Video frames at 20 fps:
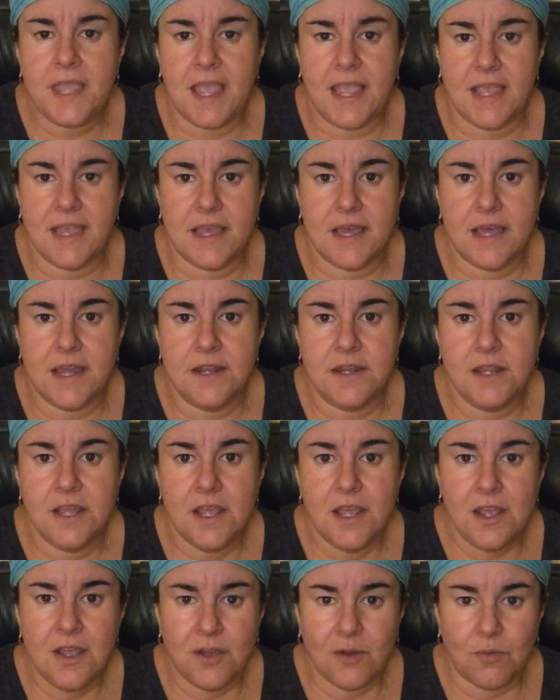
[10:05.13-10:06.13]
and
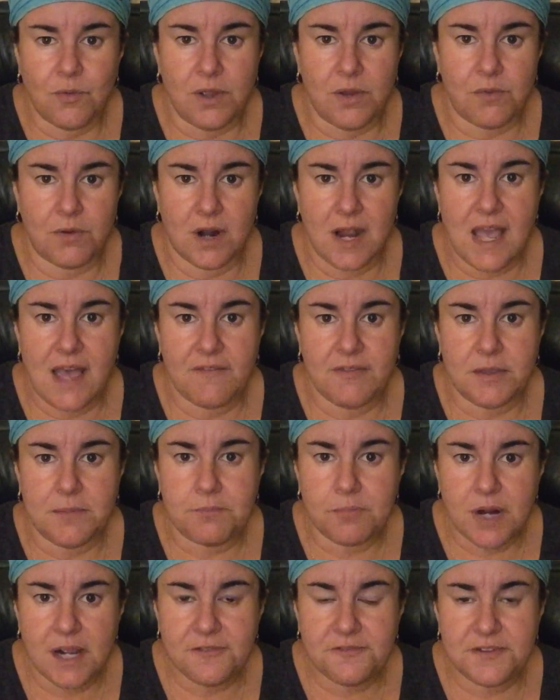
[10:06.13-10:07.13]
we were having
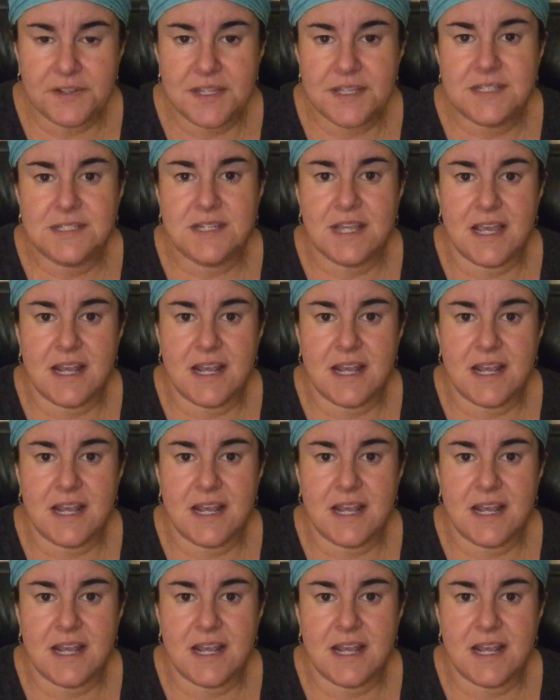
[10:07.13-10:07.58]
breakfast,